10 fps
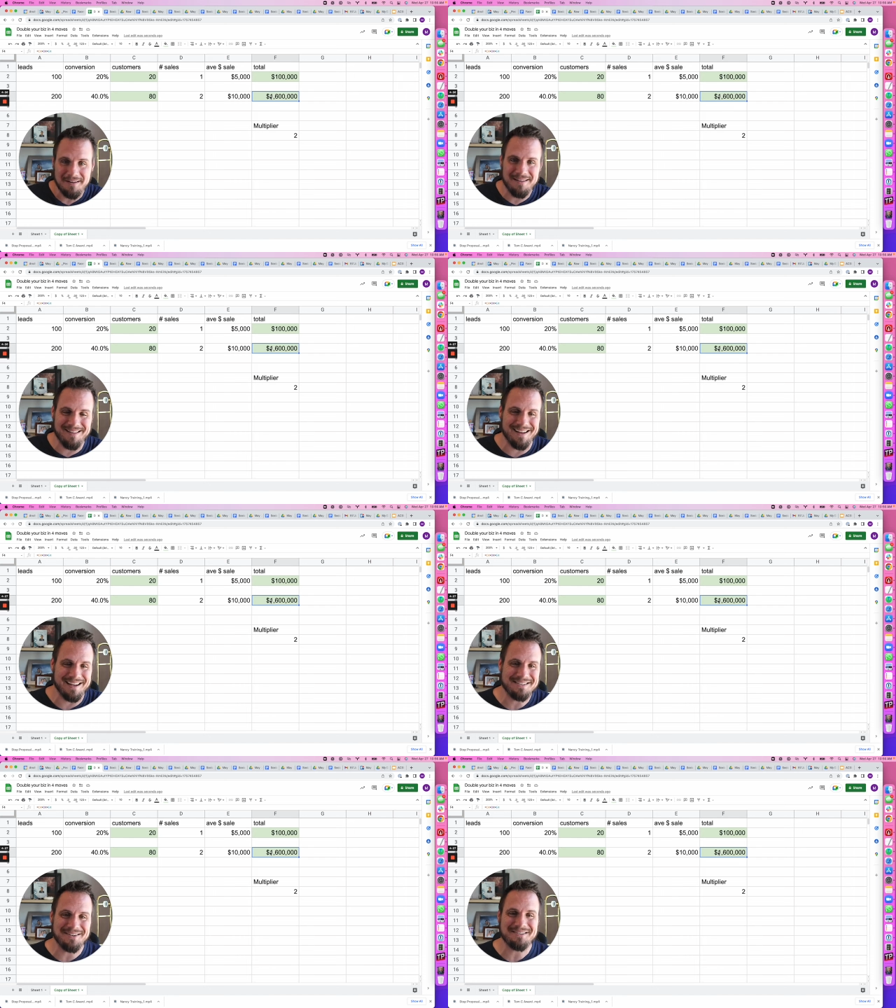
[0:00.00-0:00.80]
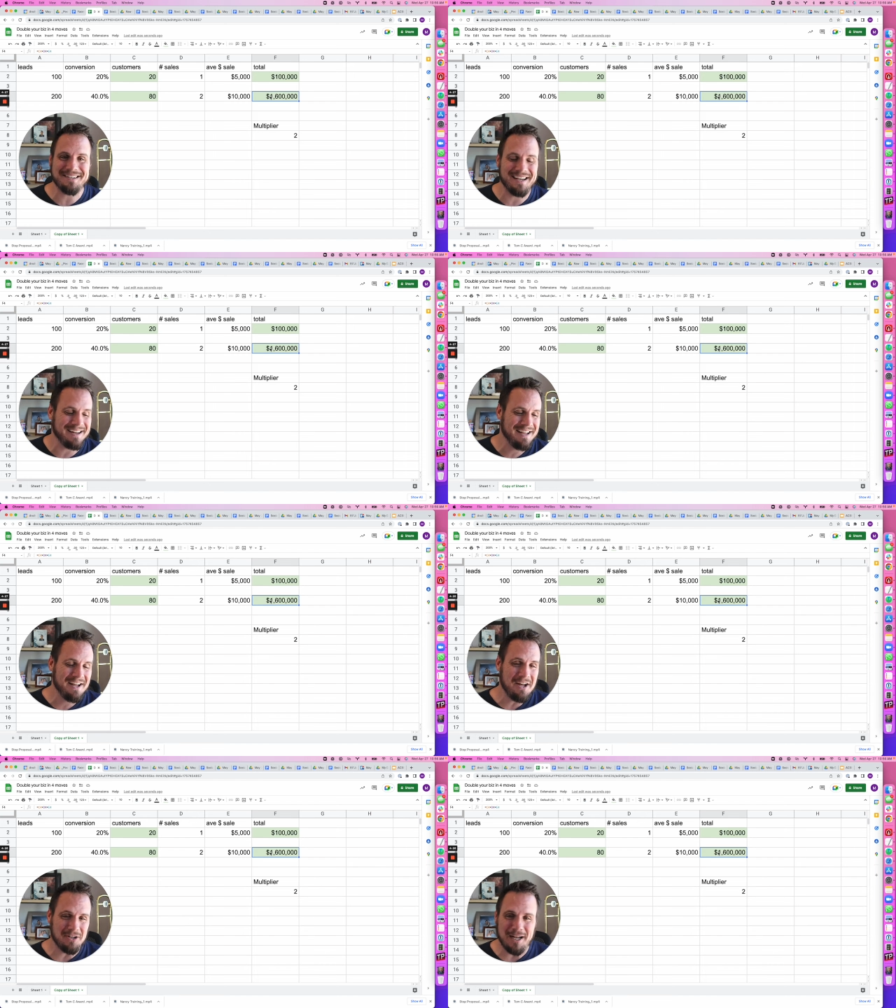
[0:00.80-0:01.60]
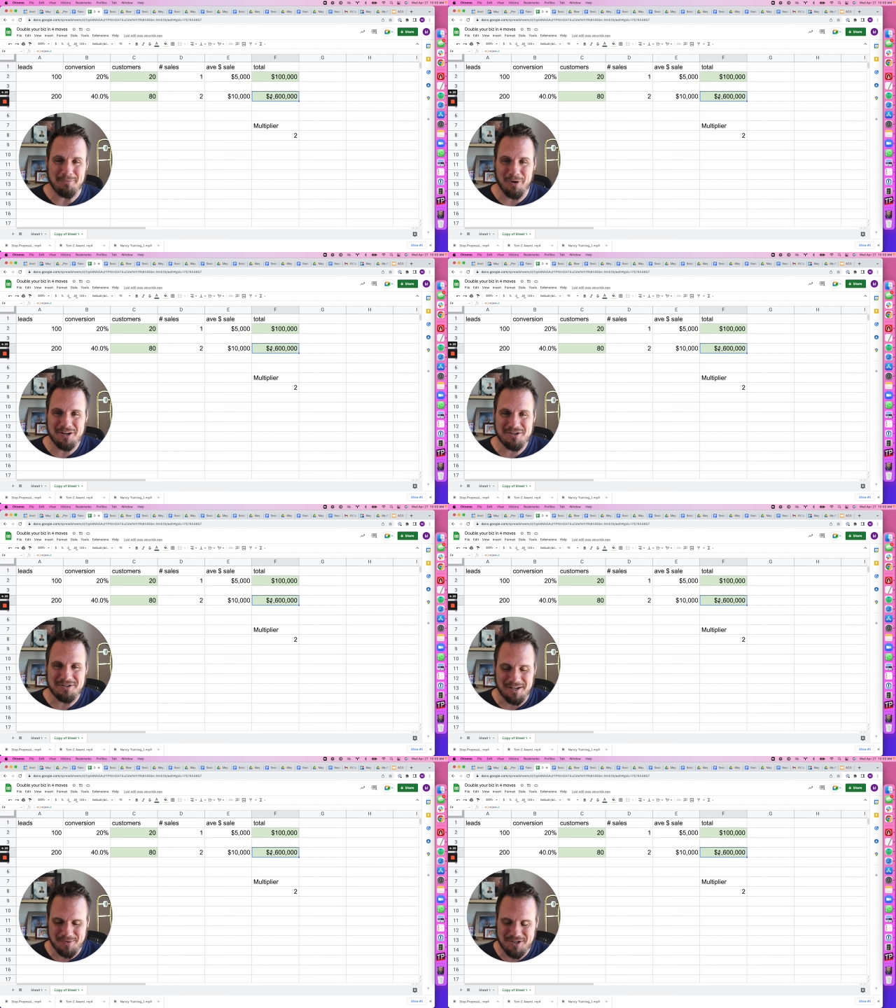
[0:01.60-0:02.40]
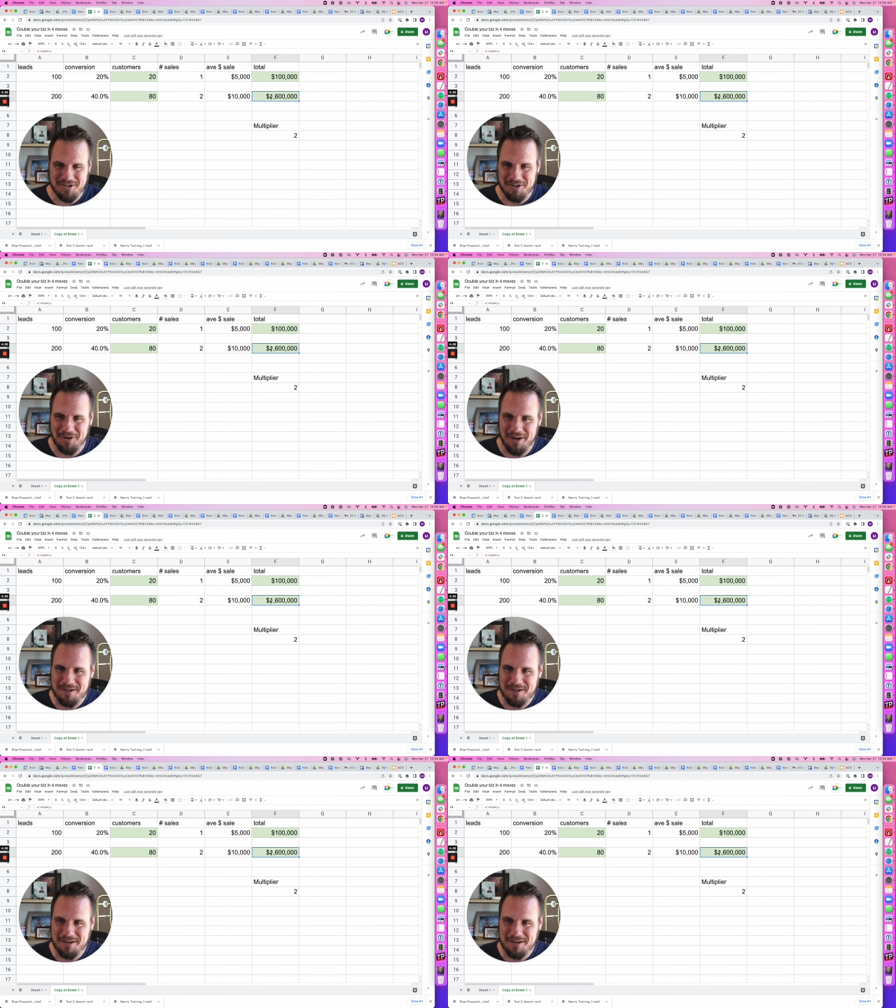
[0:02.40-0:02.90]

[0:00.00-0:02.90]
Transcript: like, it starts to get a lot more interesting. Wouldn't you agree?